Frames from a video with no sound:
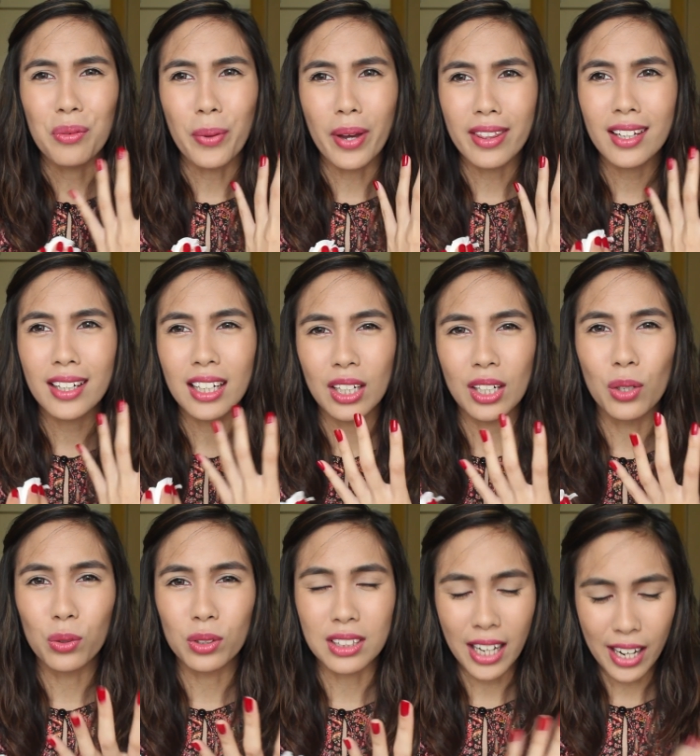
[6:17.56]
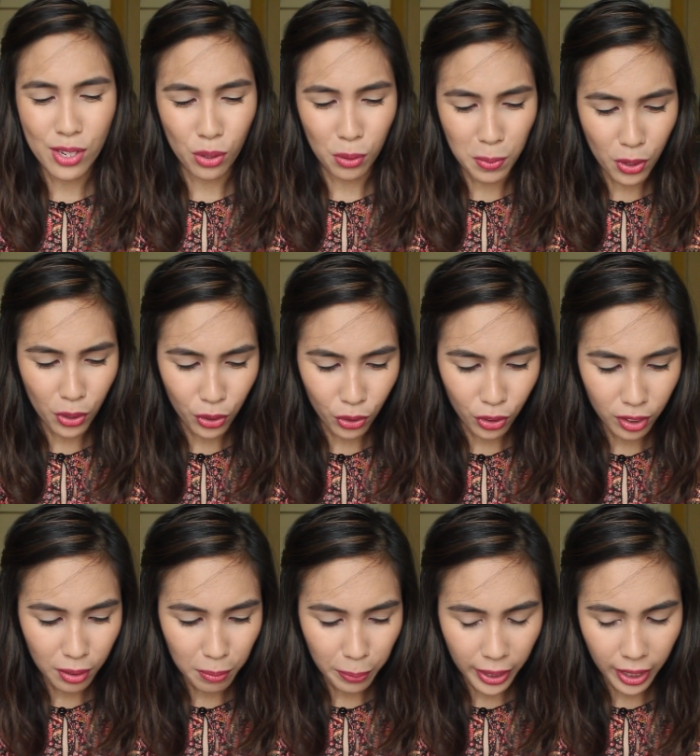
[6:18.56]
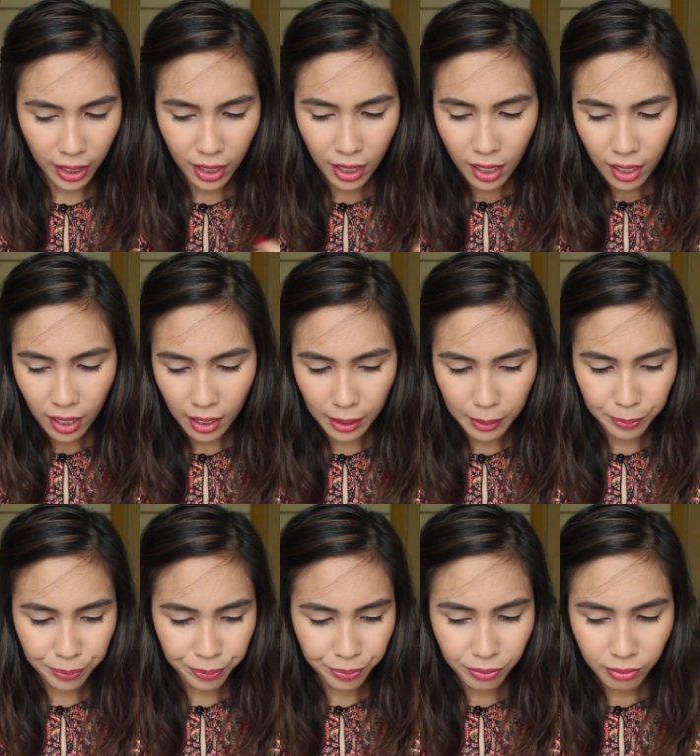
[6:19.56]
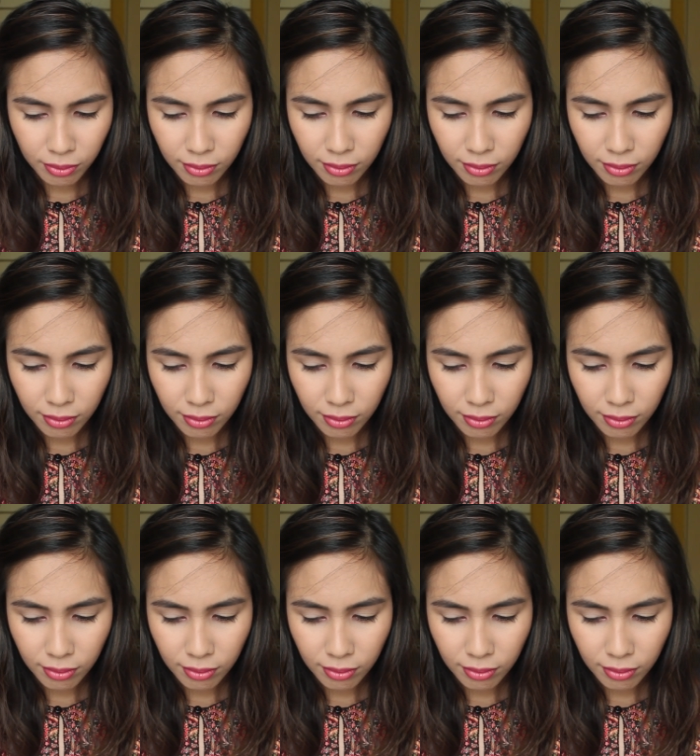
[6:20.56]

whether it looked nice on me or not but um